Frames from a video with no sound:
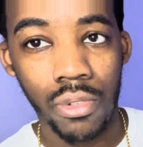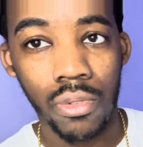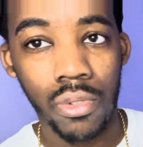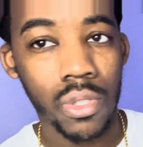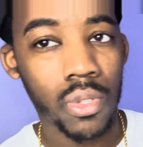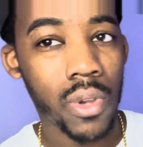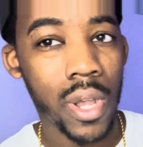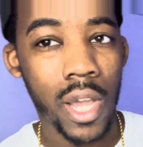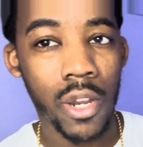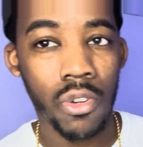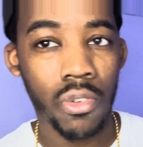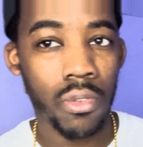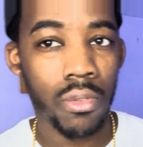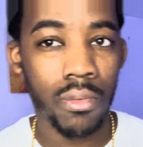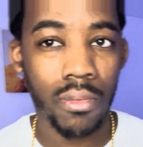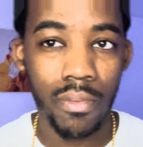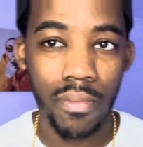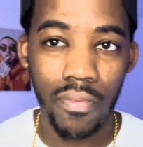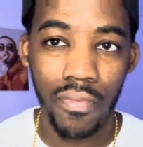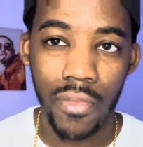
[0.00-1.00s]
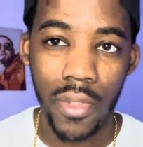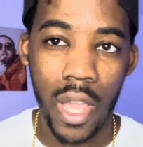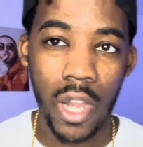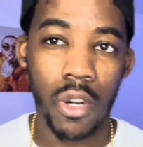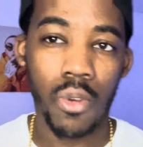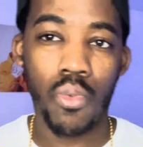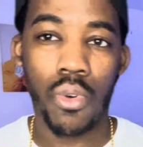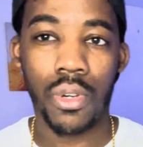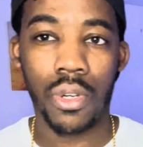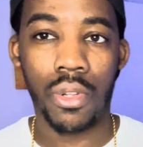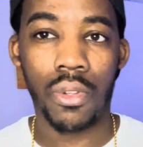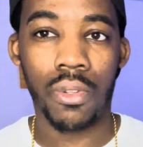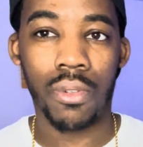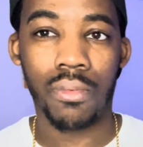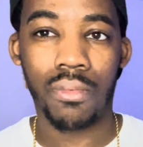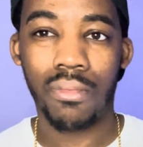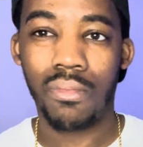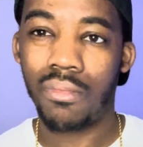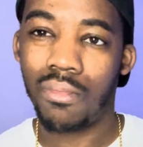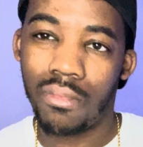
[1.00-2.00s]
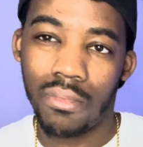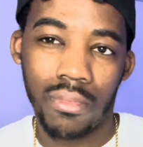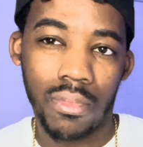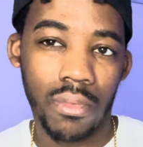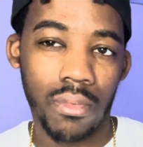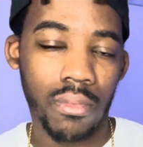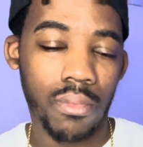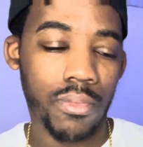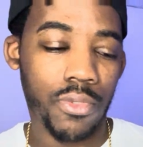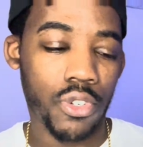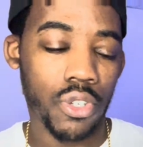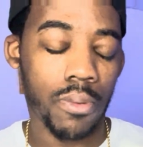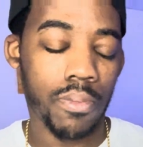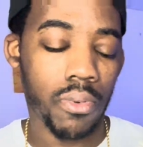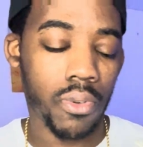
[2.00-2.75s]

So I don't want to jump